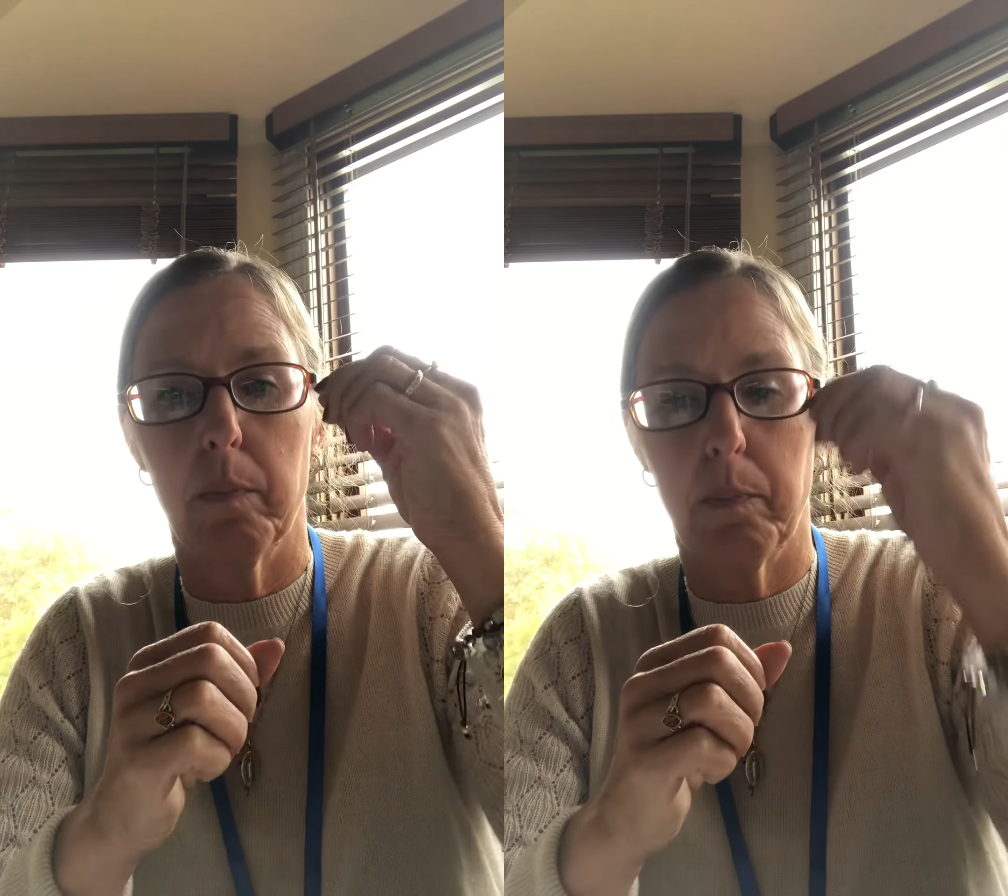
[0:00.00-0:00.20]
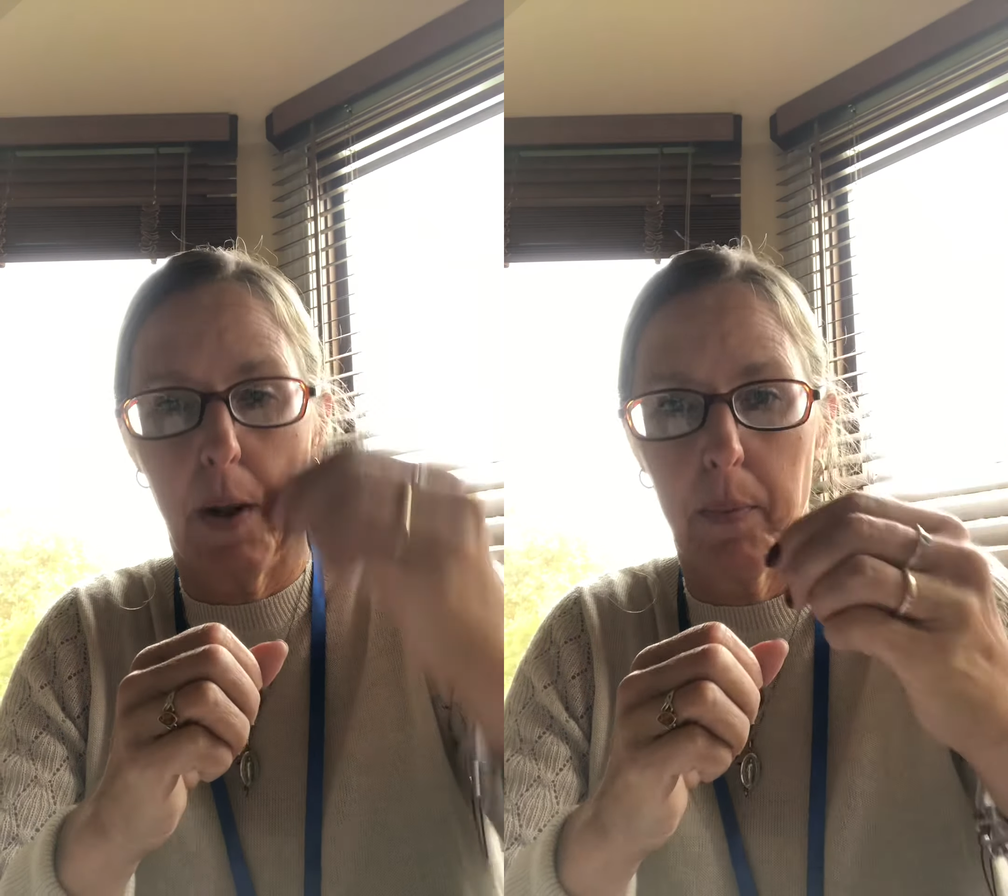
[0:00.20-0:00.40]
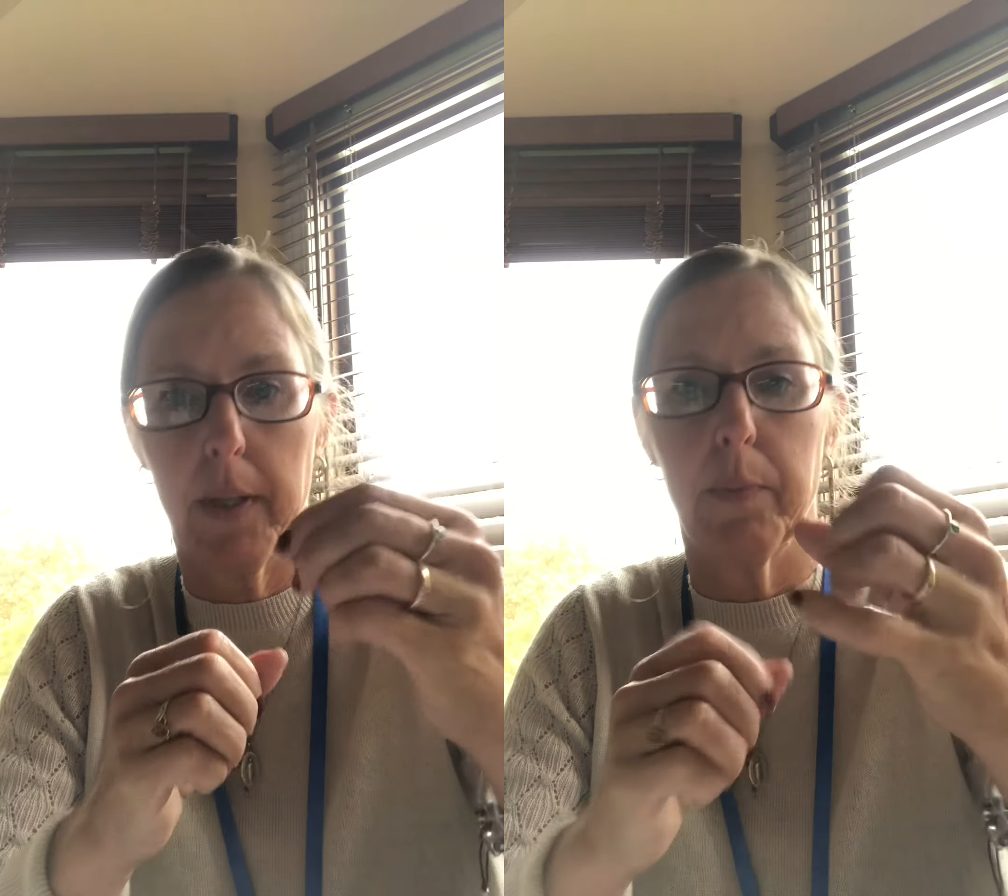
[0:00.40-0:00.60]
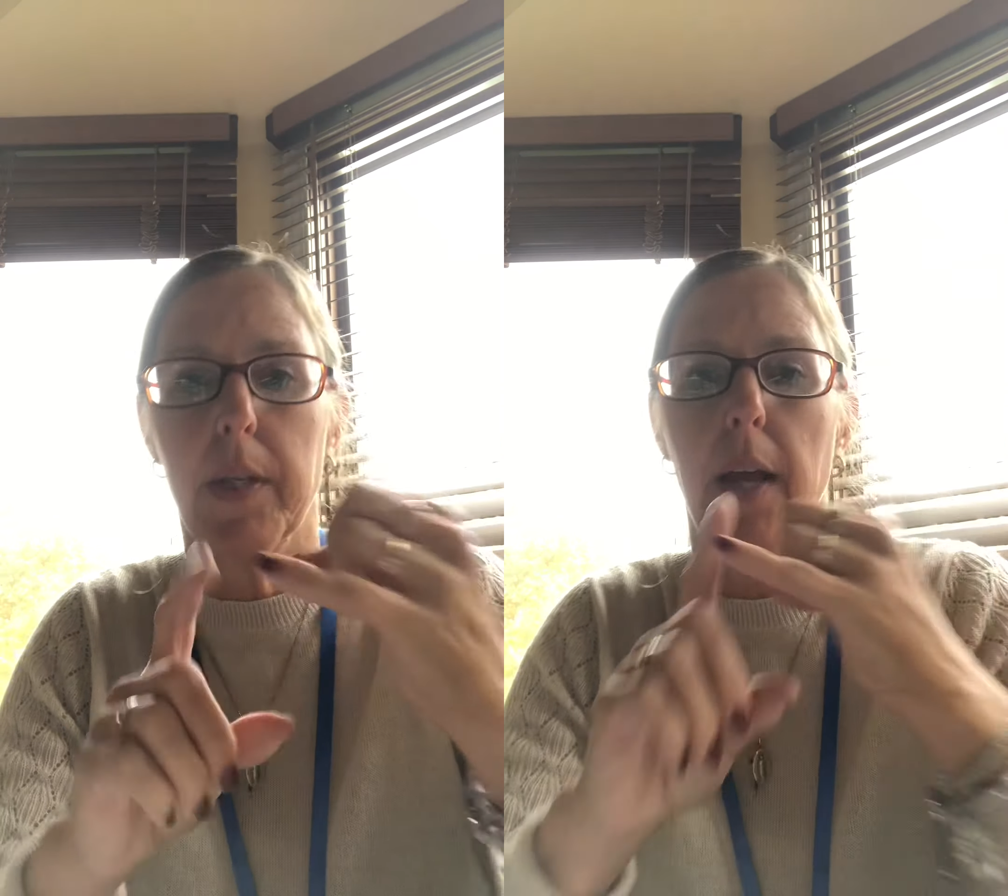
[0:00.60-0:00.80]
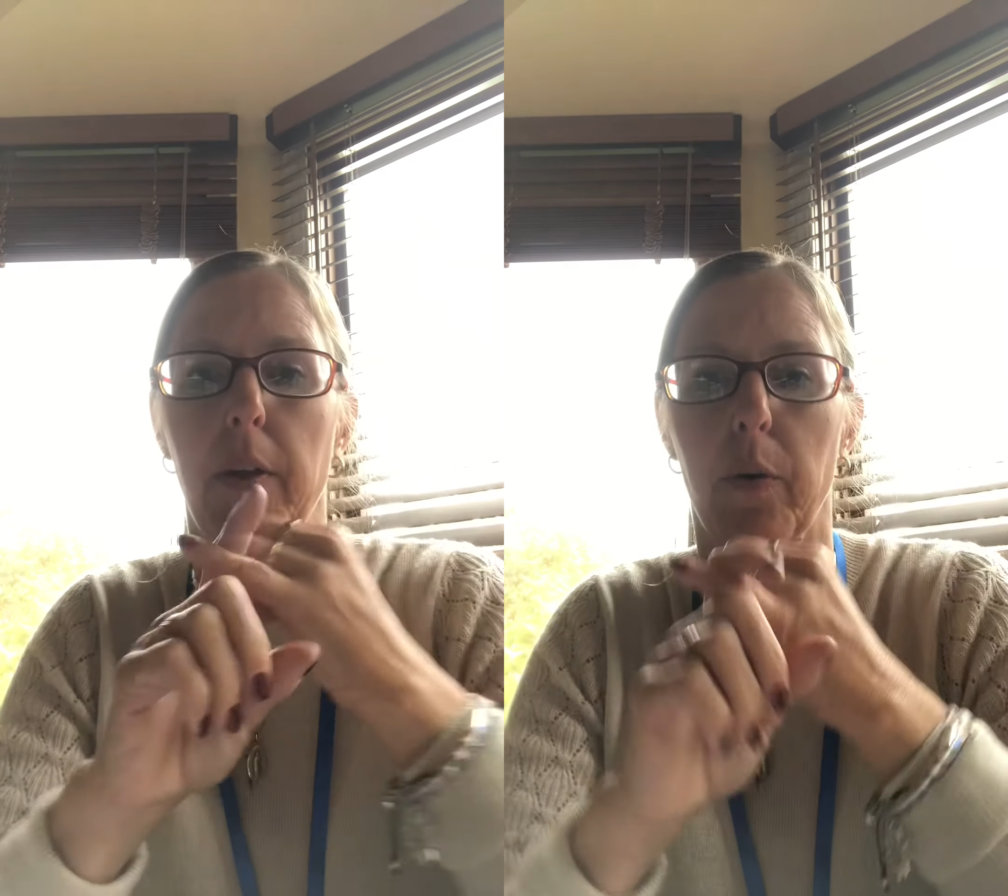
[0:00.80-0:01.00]
paper clipped
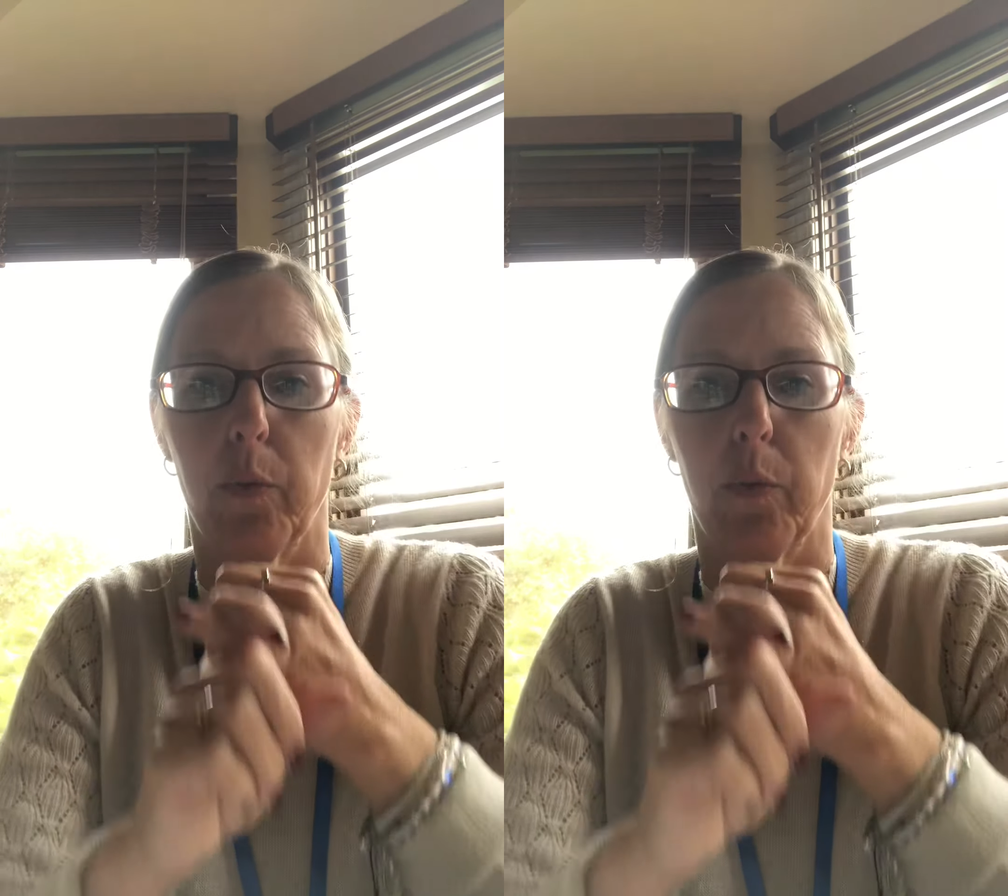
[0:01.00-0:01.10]
together.